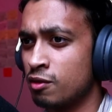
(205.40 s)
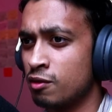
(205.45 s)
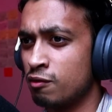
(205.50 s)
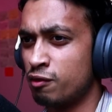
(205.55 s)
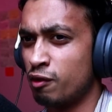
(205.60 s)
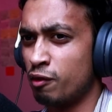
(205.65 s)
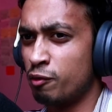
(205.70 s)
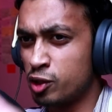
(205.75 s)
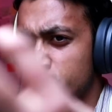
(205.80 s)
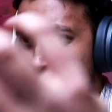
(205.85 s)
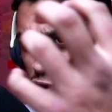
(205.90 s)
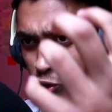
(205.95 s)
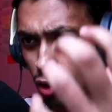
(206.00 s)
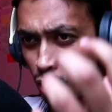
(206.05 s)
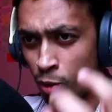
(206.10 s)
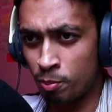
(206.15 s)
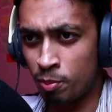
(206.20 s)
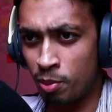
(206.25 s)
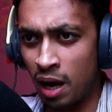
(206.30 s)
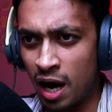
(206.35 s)
Very
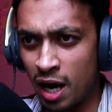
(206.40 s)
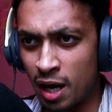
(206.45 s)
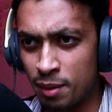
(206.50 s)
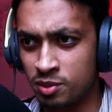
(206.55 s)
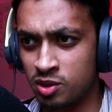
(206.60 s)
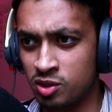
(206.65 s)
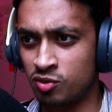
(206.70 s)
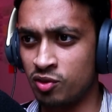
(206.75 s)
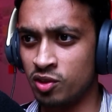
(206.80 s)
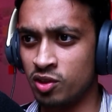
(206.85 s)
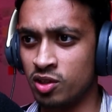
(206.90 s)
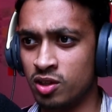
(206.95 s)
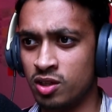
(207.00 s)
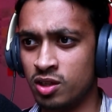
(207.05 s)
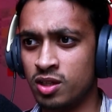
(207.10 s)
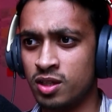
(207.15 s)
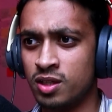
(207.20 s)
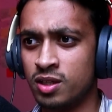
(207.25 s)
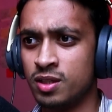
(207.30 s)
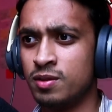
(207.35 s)
somber atmosphere.
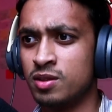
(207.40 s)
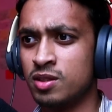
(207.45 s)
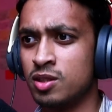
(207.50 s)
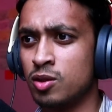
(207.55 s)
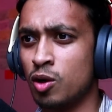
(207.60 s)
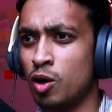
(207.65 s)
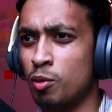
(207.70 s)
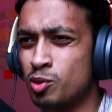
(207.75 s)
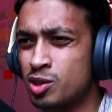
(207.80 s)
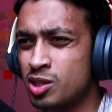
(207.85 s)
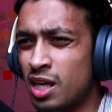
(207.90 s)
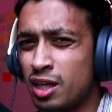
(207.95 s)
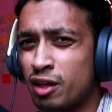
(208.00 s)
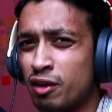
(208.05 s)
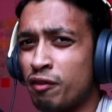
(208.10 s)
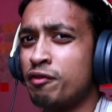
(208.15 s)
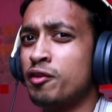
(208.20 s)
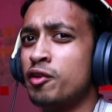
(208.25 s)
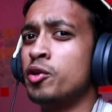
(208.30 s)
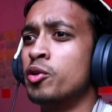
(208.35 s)
Almost like a
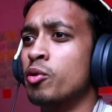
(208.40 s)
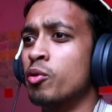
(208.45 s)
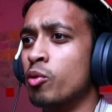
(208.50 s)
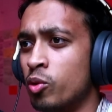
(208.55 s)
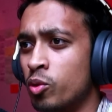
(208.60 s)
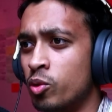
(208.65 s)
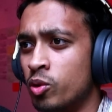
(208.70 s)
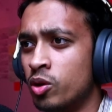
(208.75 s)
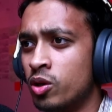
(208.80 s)
funeral.